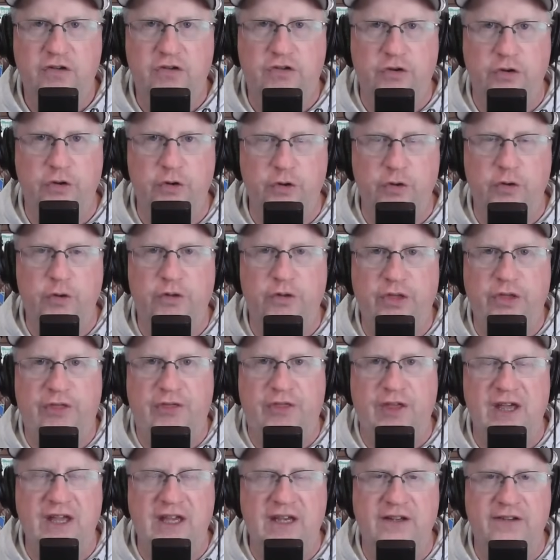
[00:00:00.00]
do the
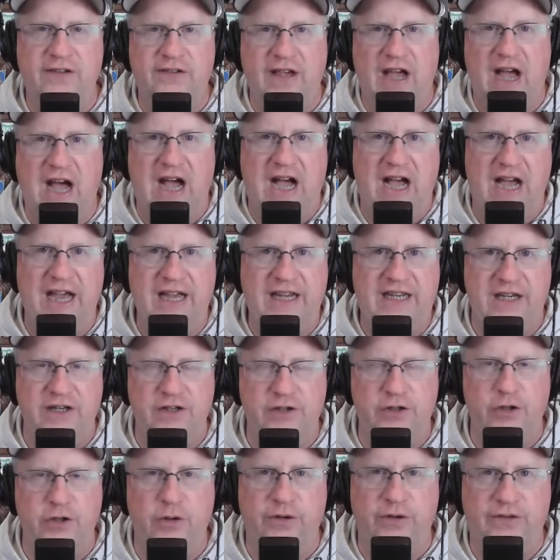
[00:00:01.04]
things I
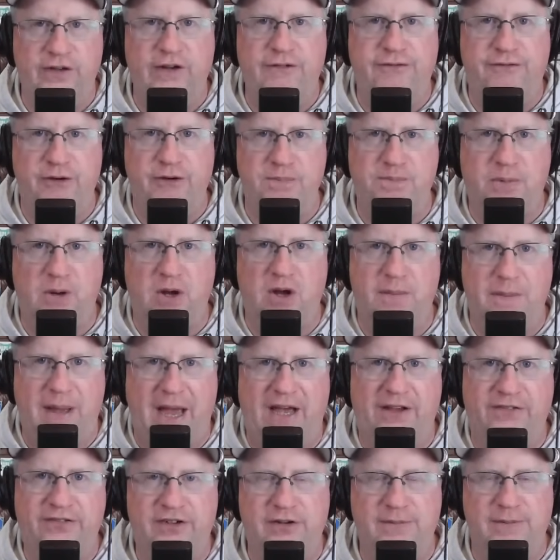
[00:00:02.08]
can do as a football
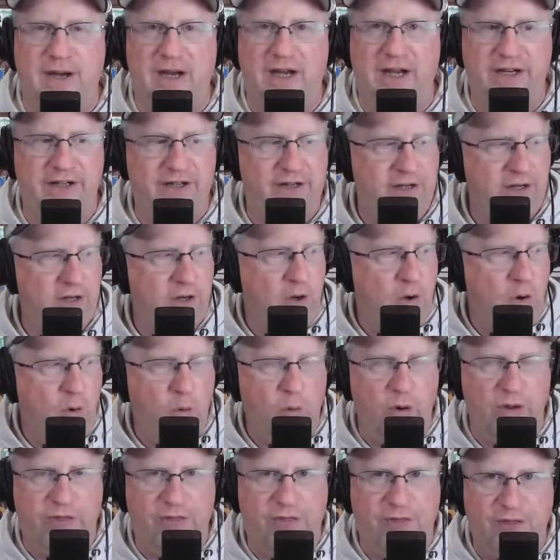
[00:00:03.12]
mastermind
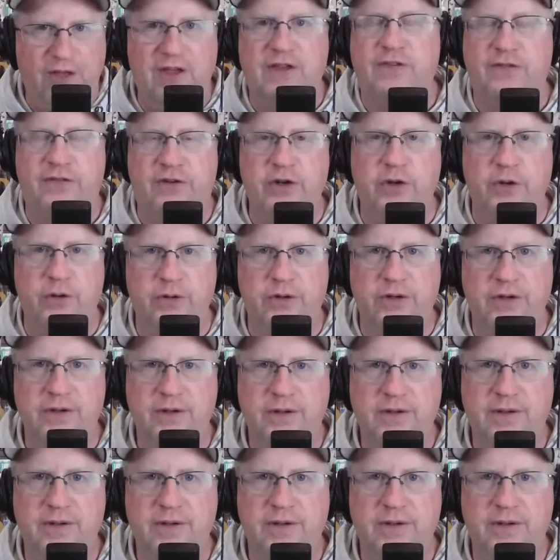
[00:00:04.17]
with this dude.